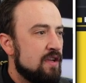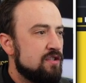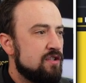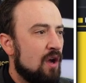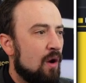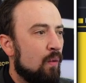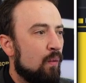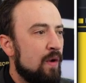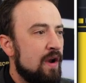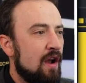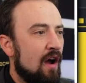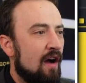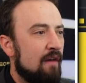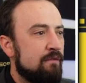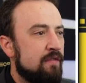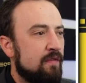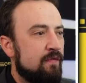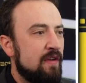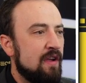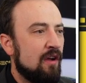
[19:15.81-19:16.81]
So when
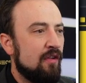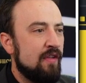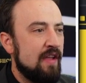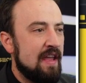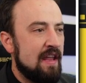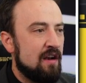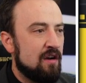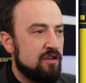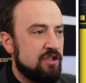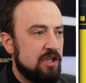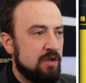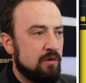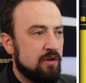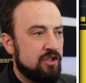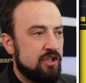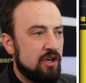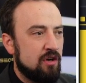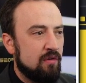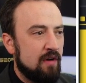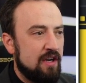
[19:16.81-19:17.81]
off the field, energy
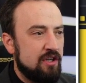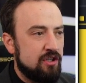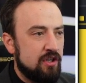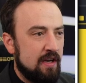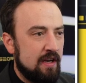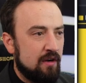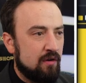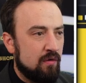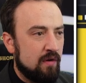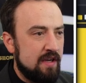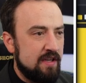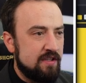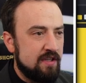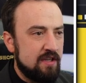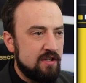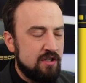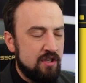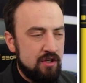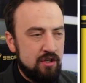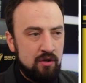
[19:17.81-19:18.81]
regeneration
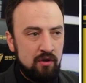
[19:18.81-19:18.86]
increases.